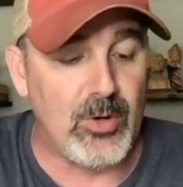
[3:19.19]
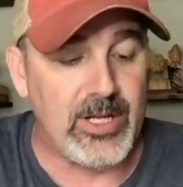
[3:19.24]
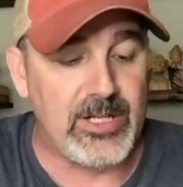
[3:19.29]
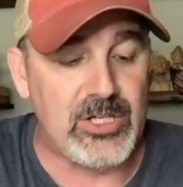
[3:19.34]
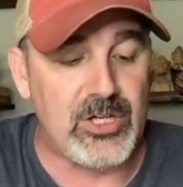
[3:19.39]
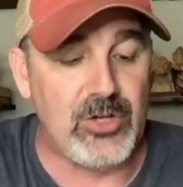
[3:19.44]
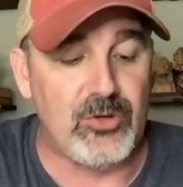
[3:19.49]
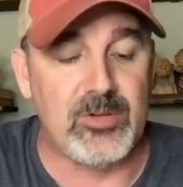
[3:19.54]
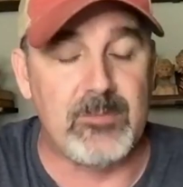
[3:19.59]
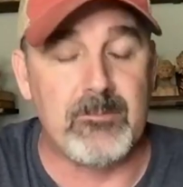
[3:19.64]
and
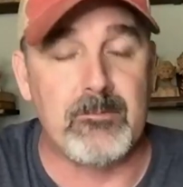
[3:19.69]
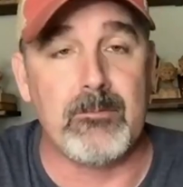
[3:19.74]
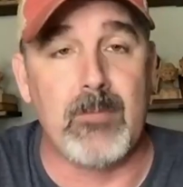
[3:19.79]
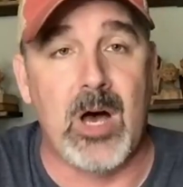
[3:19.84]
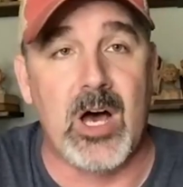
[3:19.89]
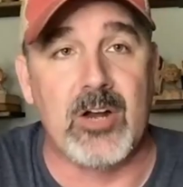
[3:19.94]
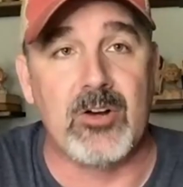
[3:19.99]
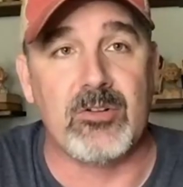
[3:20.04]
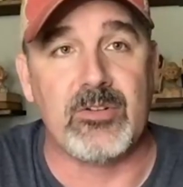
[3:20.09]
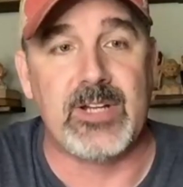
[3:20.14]
using
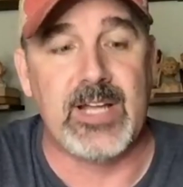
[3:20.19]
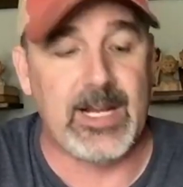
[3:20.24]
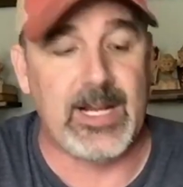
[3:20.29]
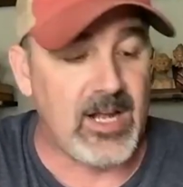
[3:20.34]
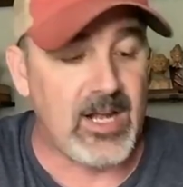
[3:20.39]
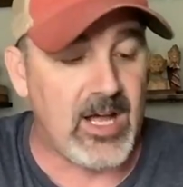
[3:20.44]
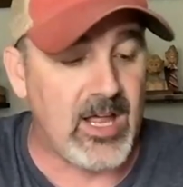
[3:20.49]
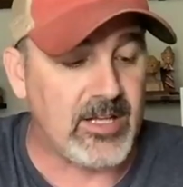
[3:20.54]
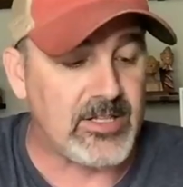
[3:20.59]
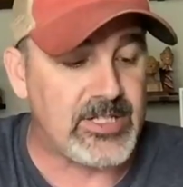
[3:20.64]
modern
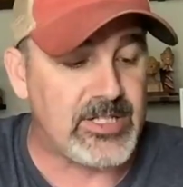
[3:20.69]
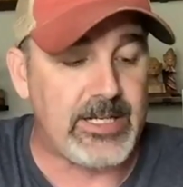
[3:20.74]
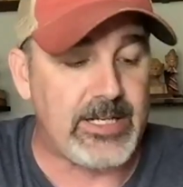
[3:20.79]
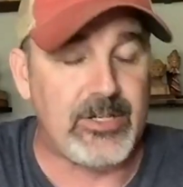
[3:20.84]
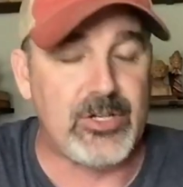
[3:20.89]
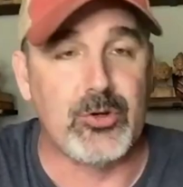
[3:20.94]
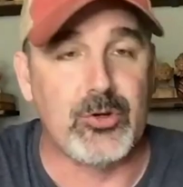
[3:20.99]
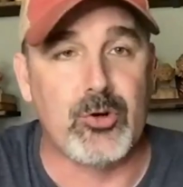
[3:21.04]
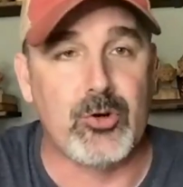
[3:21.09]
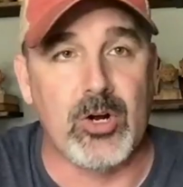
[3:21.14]
technology
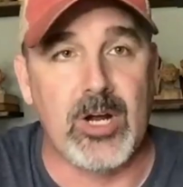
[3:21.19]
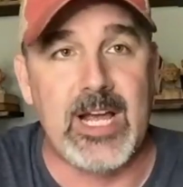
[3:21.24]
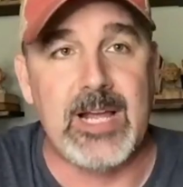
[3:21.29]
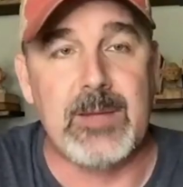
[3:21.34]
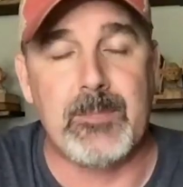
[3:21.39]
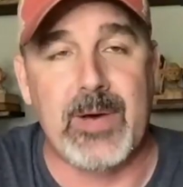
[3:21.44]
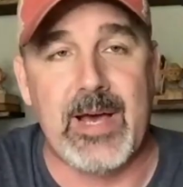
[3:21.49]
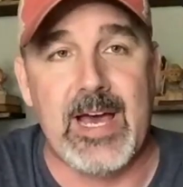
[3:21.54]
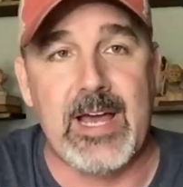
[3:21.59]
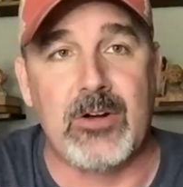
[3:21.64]
to
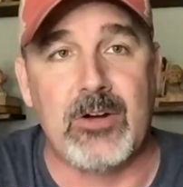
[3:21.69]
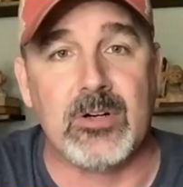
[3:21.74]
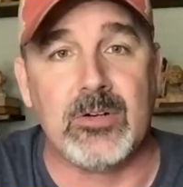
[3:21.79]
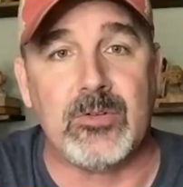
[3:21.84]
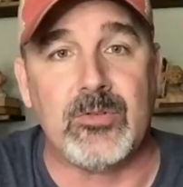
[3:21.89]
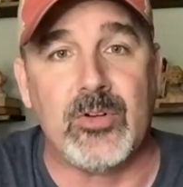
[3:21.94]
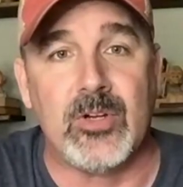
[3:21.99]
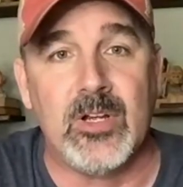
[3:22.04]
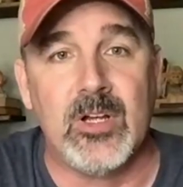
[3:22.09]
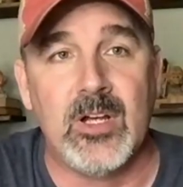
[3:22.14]
create
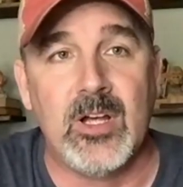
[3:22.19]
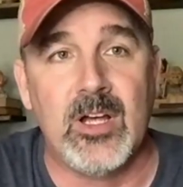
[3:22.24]
patterns.